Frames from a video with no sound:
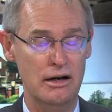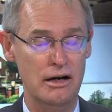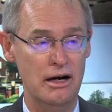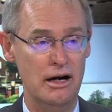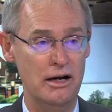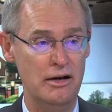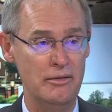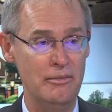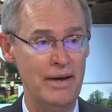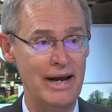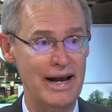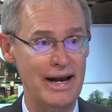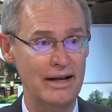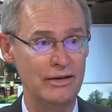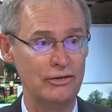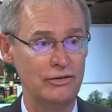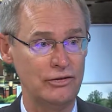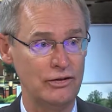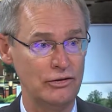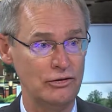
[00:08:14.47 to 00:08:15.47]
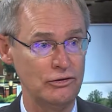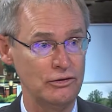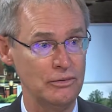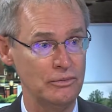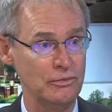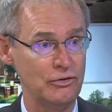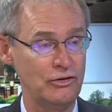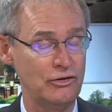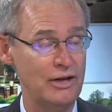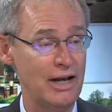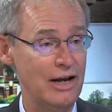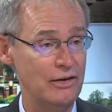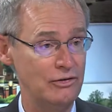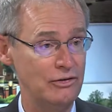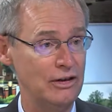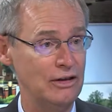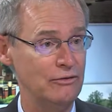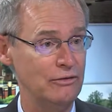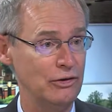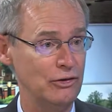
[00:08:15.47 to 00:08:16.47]
Unmanned Systems
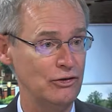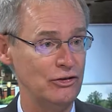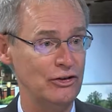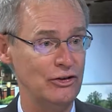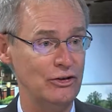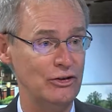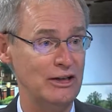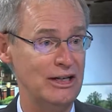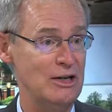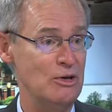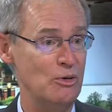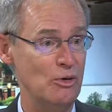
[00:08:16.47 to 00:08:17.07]
Testing Facility,